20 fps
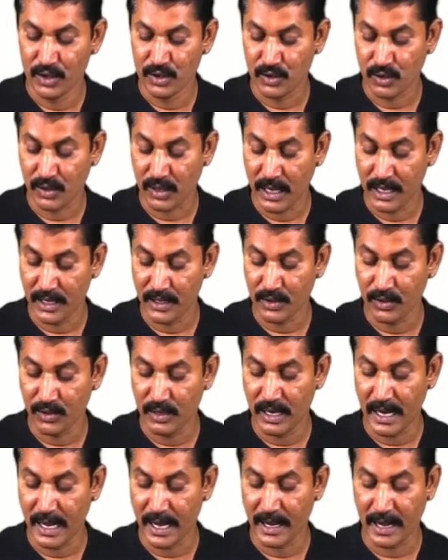to
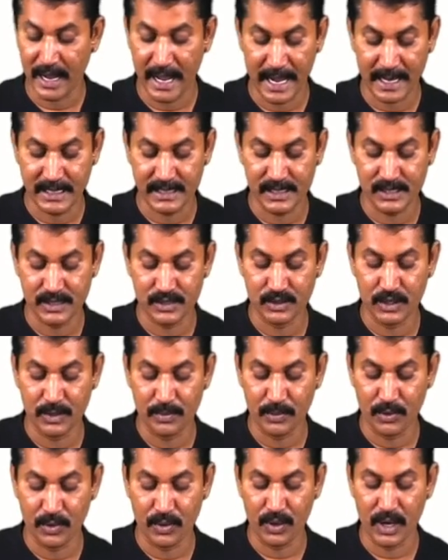control access to the
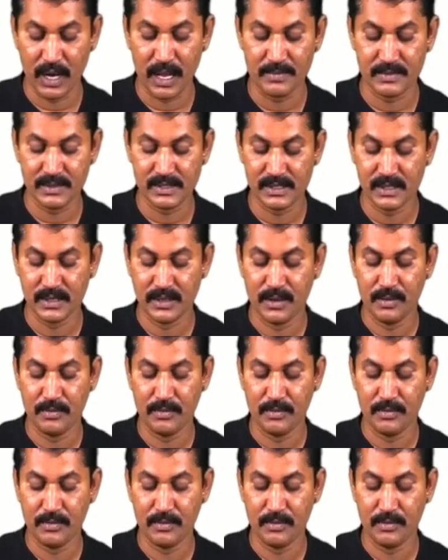programs,